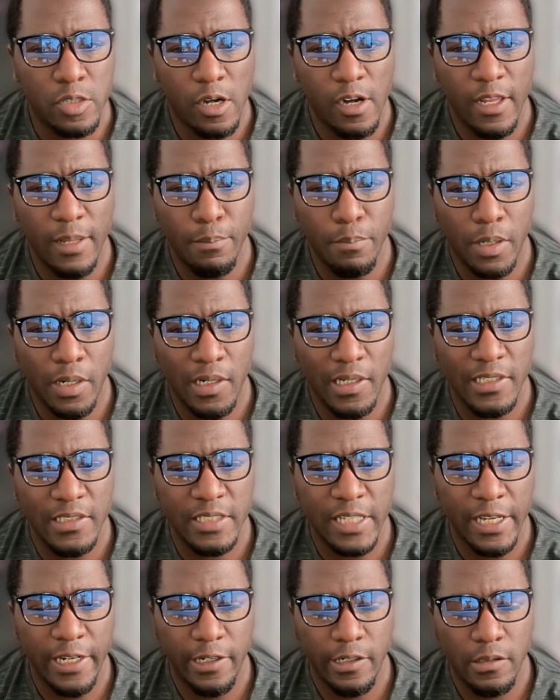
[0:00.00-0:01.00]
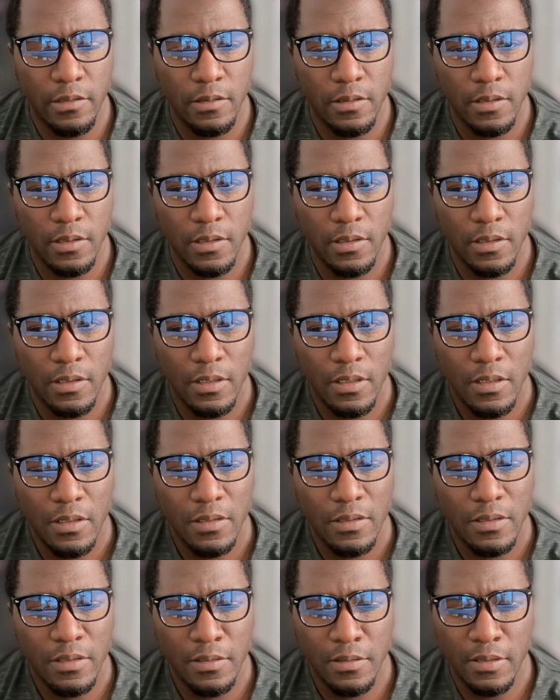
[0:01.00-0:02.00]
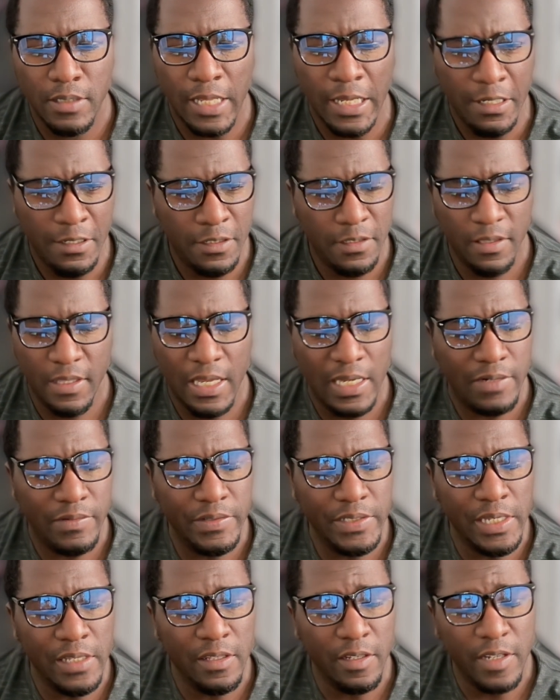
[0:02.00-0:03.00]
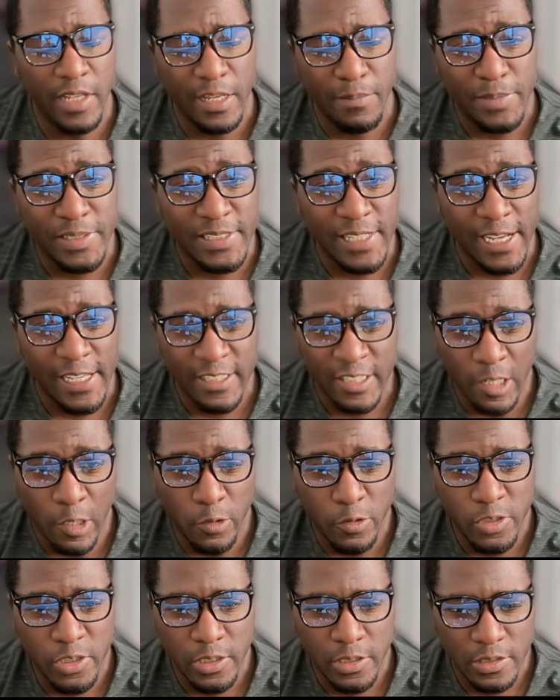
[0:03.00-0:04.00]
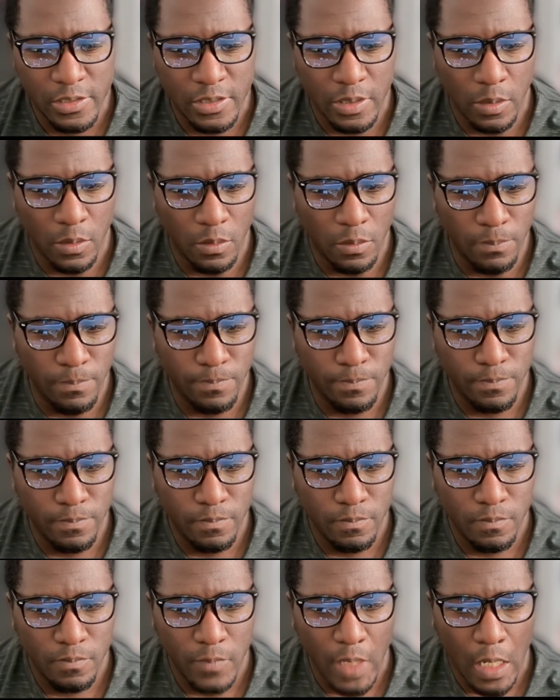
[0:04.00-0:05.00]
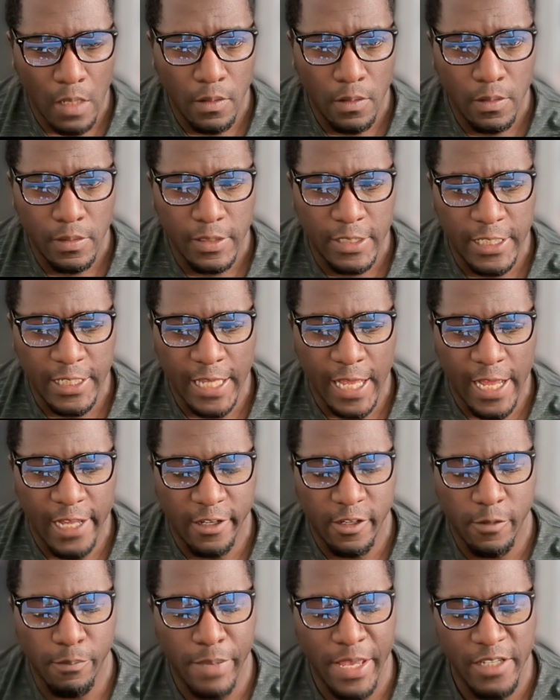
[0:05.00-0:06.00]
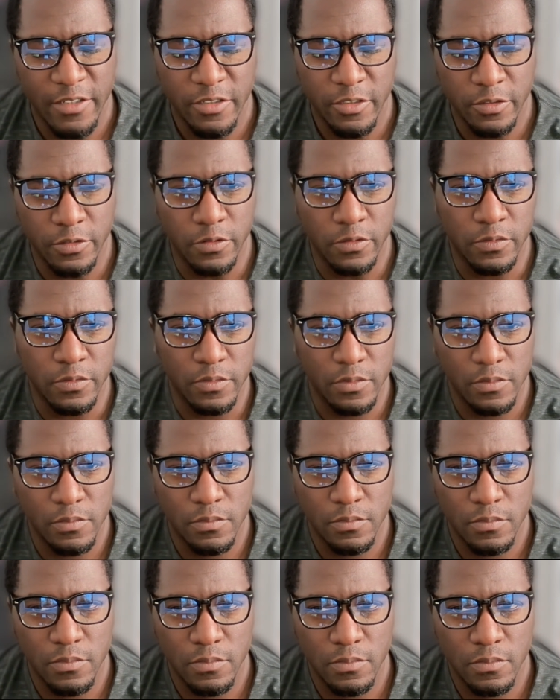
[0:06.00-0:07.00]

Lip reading: Charlie Bartlett's hair, they couldn't think of another name besides Osha, so the Occupational